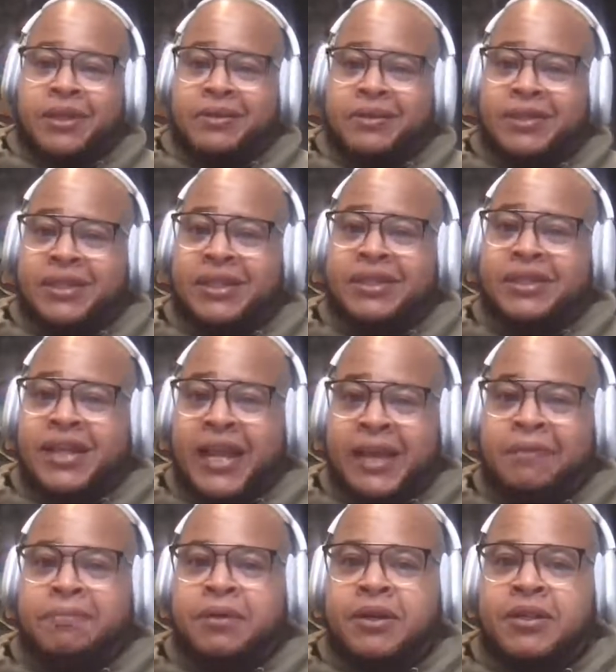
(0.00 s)
6 to
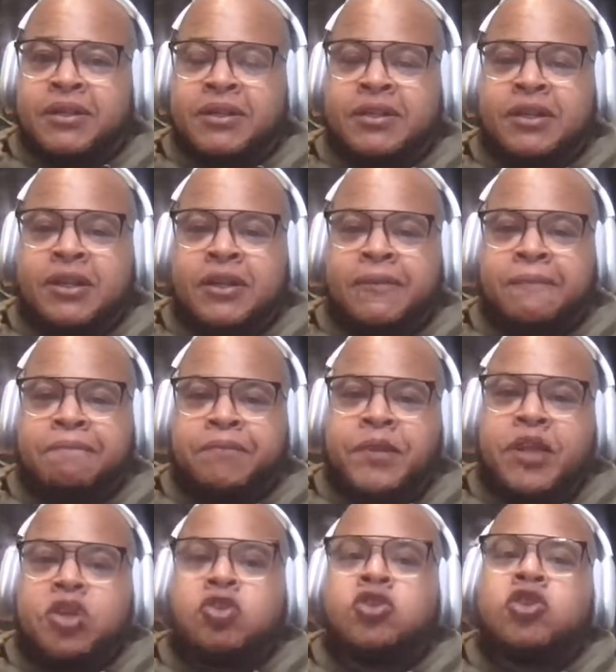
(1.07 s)
8 months,
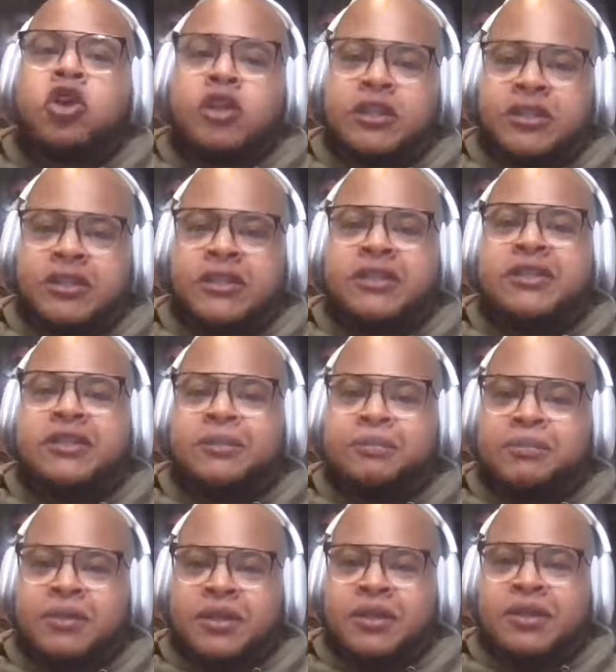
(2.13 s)
you start to see
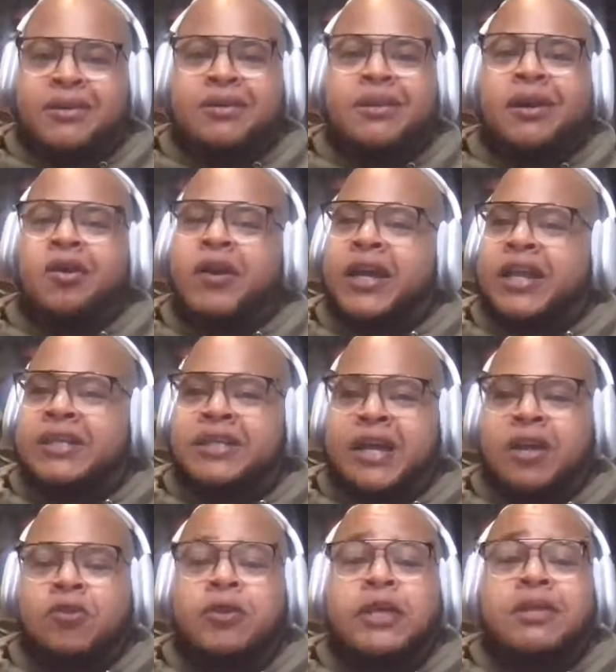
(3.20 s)
some, okay, that's
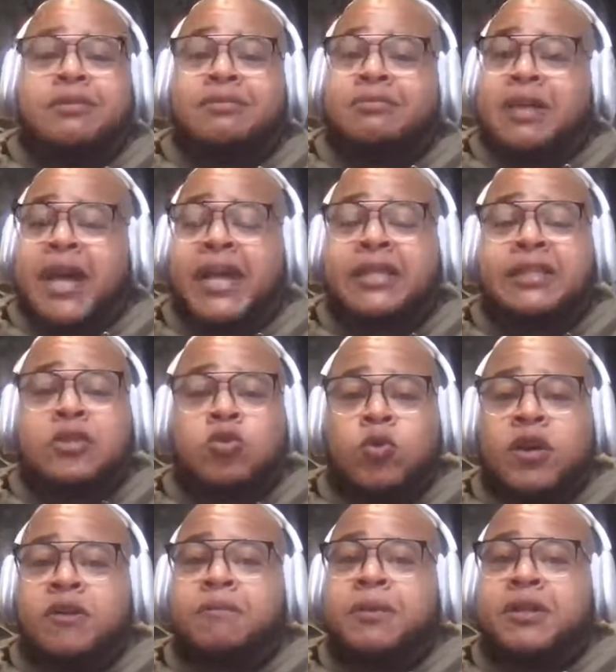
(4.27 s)
not 8 to
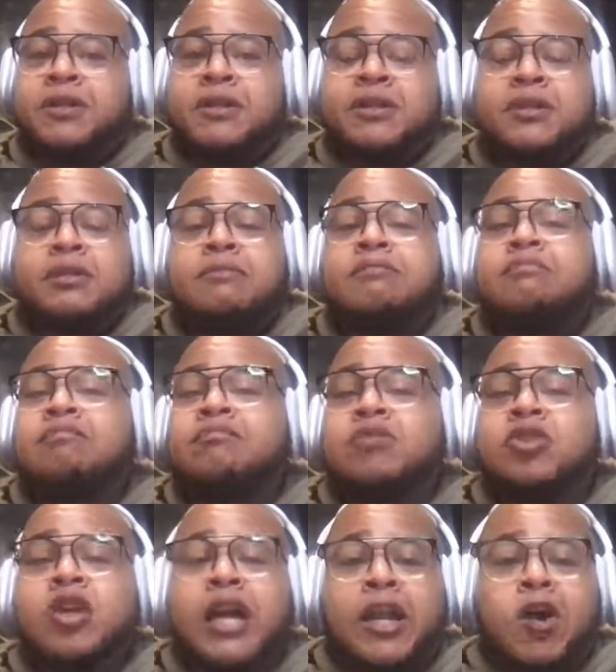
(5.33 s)
12 months,
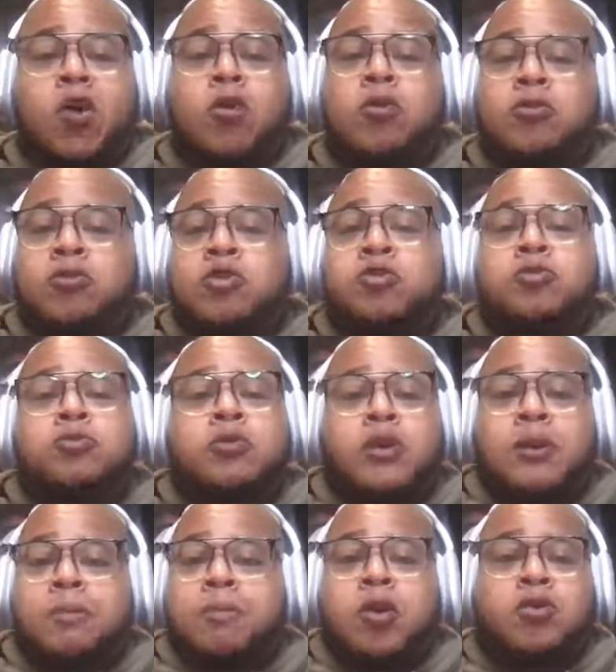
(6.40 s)
you got a whole new
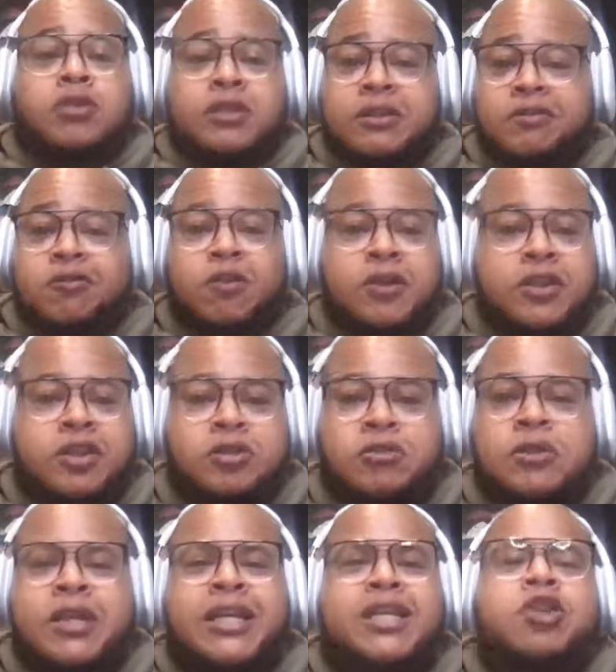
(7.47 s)
person in front of
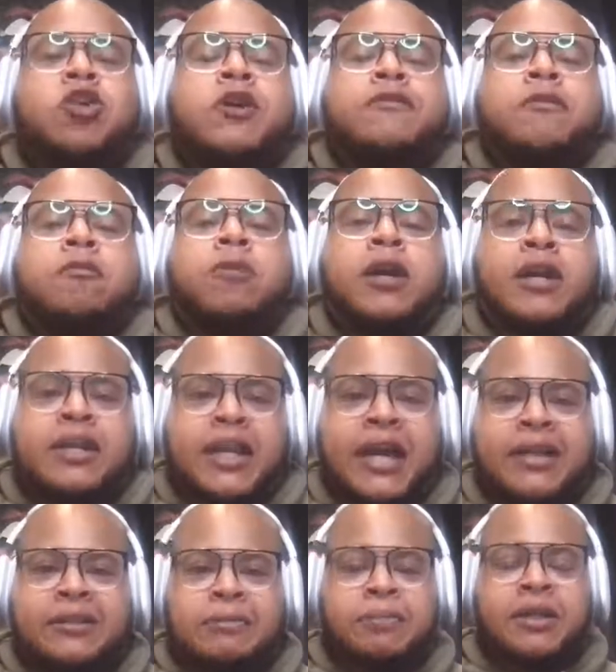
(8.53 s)
you. You don't even
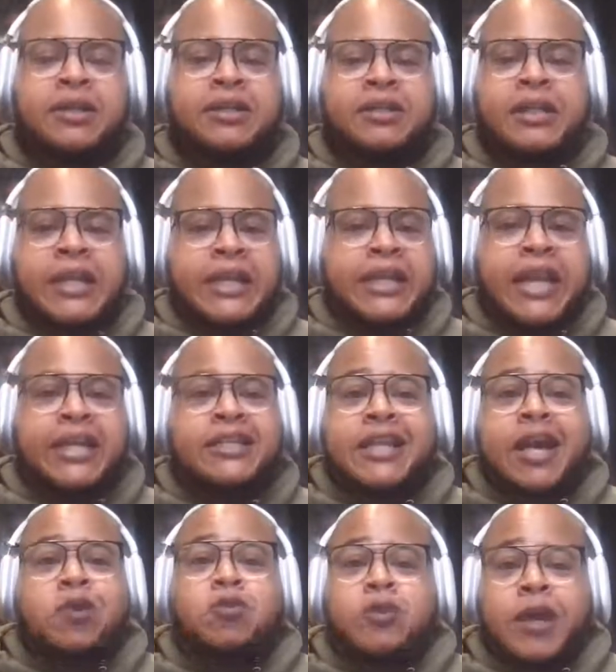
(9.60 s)
recognize them because that's
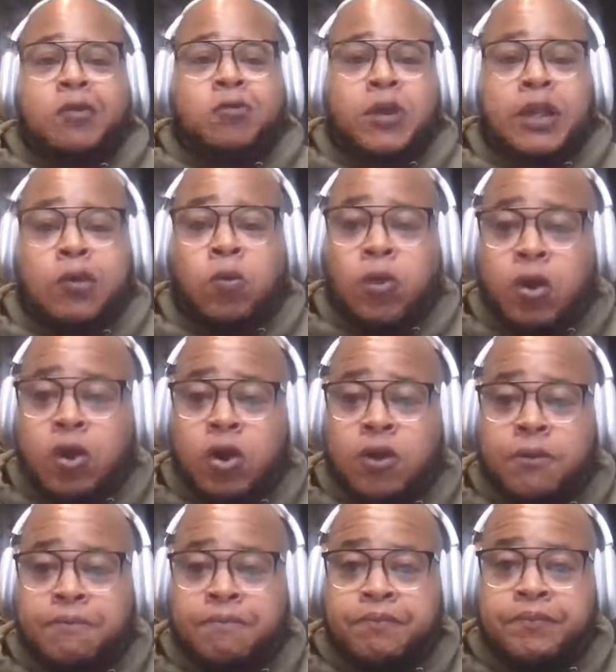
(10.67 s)
not who they really were.